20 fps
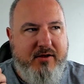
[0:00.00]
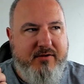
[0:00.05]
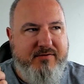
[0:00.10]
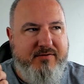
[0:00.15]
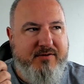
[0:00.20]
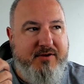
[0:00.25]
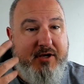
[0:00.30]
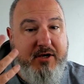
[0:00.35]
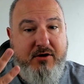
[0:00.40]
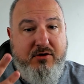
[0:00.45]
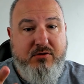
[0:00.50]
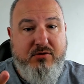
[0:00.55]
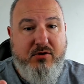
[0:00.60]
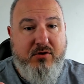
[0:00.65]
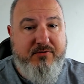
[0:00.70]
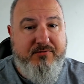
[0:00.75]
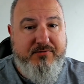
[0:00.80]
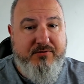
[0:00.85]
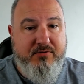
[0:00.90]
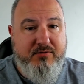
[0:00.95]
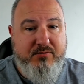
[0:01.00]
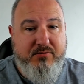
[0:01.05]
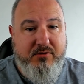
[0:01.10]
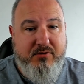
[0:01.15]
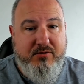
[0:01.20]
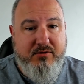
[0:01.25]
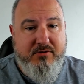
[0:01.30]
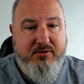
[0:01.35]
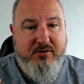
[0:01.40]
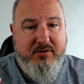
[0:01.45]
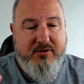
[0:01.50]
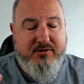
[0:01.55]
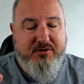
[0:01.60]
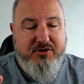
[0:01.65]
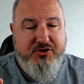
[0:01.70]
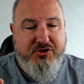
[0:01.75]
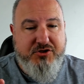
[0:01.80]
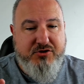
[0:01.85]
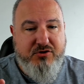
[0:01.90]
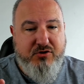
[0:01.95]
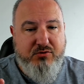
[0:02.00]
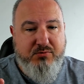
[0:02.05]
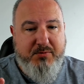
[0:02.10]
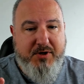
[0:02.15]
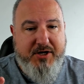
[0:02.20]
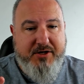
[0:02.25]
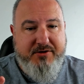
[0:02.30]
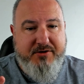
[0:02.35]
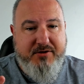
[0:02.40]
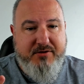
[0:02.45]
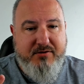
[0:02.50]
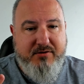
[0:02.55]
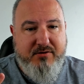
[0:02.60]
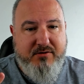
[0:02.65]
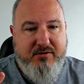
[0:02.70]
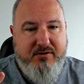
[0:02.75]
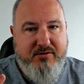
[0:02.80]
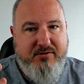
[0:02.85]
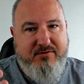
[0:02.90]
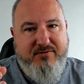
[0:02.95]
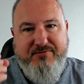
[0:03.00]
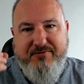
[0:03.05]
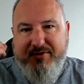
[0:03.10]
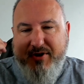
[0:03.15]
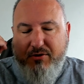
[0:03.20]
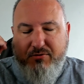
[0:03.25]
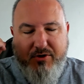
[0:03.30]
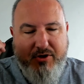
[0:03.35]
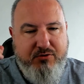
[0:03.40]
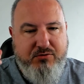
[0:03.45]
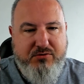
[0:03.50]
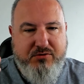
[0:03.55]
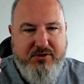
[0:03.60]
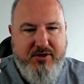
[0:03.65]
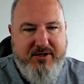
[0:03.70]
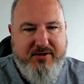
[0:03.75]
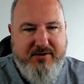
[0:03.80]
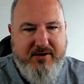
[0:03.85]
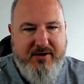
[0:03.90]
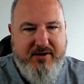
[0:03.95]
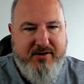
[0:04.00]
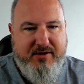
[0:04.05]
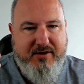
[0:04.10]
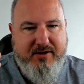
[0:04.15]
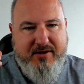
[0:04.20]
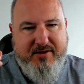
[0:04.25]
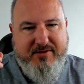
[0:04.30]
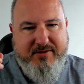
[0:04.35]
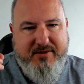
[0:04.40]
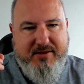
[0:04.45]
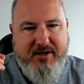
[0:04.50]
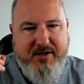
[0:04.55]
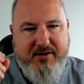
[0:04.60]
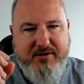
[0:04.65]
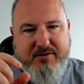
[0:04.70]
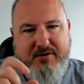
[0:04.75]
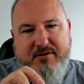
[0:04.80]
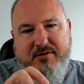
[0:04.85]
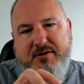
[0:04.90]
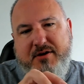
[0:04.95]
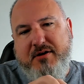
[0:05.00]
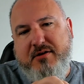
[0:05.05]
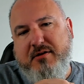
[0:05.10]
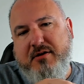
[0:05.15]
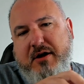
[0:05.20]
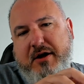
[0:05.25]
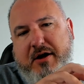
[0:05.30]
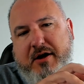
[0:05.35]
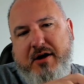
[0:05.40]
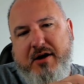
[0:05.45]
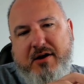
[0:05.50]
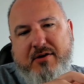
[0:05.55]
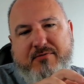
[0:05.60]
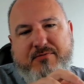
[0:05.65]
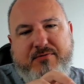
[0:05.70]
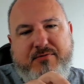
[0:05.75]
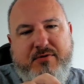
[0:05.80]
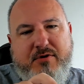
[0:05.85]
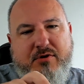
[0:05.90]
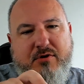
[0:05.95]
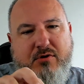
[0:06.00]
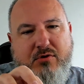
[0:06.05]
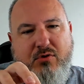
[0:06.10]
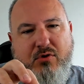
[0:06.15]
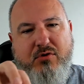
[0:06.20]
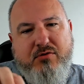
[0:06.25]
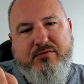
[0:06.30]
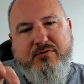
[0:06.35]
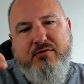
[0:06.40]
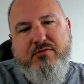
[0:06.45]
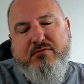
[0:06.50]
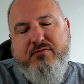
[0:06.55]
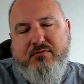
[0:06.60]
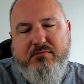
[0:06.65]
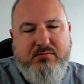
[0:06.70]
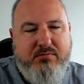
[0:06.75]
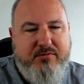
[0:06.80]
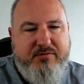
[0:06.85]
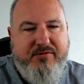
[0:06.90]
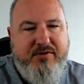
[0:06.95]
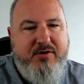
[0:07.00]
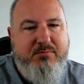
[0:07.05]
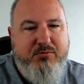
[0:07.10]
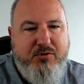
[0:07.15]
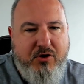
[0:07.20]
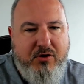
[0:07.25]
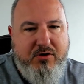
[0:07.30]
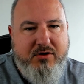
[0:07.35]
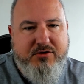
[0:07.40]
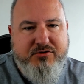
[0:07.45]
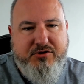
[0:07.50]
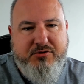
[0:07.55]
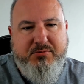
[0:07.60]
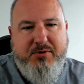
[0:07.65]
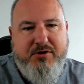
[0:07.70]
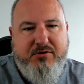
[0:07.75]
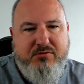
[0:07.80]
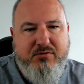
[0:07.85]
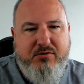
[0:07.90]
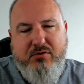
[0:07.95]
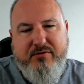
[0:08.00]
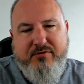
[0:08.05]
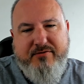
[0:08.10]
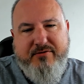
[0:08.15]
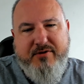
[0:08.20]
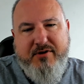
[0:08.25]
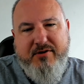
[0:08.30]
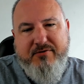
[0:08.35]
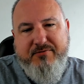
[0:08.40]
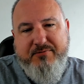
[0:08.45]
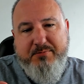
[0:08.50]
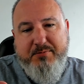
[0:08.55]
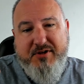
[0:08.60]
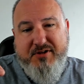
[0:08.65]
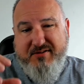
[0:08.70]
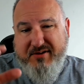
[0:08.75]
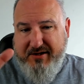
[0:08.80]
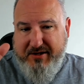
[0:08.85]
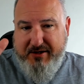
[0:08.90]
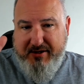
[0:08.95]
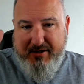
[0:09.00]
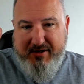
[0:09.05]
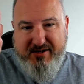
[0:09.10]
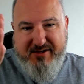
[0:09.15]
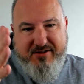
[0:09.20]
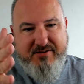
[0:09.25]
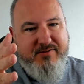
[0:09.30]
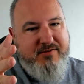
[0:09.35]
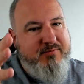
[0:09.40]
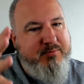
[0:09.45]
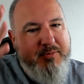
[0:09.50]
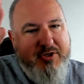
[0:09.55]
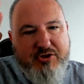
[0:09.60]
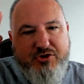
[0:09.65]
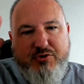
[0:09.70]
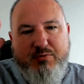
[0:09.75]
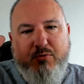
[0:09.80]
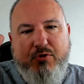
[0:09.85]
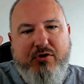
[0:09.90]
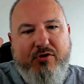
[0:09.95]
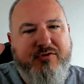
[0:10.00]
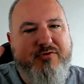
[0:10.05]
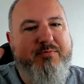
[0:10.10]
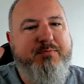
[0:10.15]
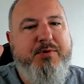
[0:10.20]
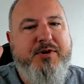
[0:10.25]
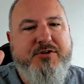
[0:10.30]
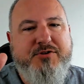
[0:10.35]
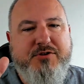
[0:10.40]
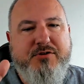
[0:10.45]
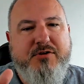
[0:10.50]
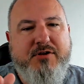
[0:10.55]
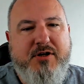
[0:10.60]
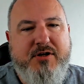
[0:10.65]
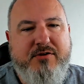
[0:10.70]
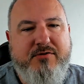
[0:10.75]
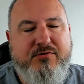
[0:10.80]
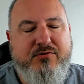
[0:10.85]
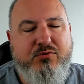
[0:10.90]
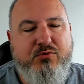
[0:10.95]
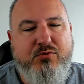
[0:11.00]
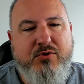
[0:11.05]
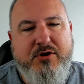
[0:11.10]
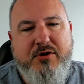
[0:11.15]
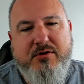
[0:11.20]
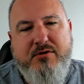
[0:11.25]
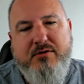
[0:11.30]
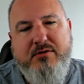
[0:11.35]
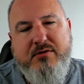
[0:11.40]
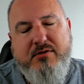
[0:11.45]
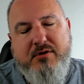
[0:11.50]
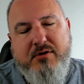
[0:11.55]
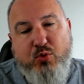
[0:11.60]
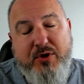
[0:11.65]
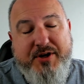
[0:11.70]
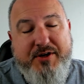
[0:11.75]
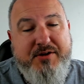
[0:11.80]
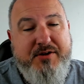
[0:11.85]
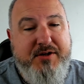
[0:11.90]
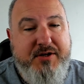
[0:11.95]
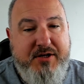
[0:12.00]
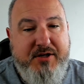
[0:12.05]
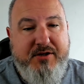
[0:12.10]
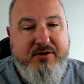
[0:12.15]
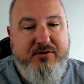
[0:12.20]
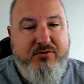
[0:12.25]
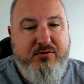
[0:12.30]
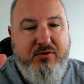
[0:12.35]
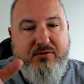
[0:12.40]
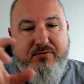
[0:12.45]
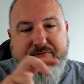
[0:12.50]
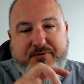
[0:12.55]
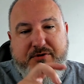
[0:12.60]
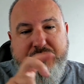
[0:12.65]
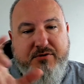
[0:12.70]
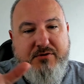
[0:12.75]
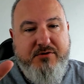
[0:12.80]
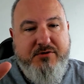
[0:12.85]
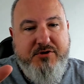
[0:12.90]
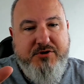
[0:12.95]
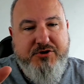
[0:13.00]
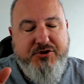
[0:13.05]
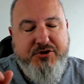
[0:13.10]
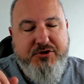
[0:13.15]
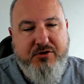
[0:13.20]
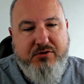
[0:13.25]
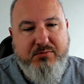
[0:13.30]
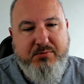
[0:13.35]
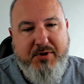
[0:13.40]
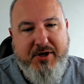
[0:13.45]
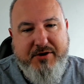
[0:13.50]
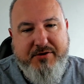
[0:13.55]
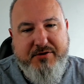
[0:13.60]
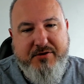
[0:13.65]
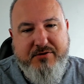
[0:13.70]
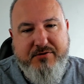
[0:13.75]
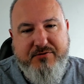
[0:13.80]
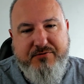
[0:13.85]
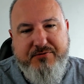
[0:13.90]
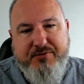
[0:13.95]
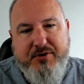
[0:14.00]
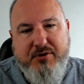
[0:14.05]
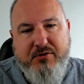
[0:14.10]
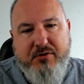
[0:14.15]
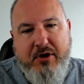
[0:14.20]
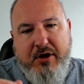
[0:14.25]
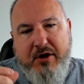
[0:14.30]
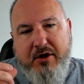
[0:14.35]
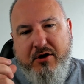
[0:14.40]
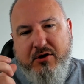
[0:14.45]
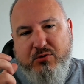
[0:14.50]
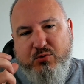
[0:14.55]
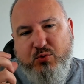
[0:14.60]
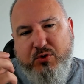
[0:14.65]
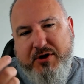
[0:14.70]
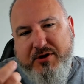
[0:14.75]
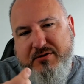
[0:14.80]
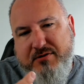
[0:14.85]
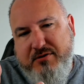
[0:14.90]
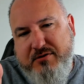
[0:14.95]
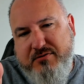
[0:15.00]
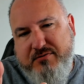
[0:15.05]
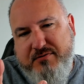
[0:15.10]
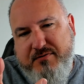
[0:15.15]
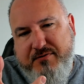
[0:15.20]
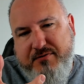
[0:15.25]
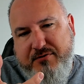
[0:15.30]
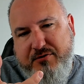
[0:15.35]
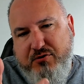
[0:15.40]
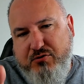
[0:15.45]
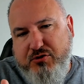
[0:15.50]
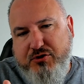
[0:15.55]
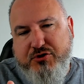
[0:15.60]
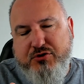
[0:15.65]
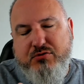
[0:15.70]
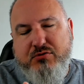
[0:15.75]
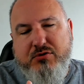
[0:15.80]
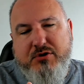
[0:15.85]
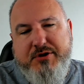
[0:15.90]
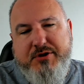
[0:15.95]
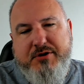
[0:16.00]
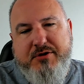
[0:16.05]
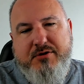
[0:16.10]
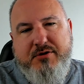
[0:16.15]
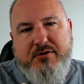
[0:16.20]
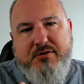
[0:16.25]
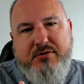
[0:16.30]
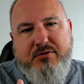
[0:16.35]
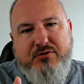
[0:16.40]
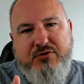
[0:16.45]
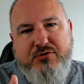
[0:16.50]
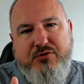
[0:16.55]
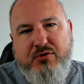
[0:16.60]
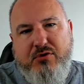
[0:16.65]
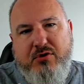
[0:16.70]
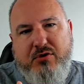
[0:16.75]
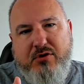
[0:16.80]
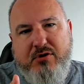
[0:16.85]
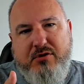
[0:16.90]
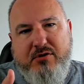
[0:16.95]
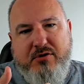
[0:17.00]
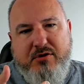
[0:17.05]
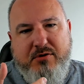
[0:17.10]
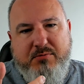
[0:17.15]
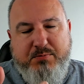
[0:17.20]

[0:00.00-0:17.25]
skill of uh, uh, digital marketing. It's very good at, uh, at that, and then have uh, also some knowledge about all stuff. But it's much more specialized when when need of the digital marketing sphere what is usually your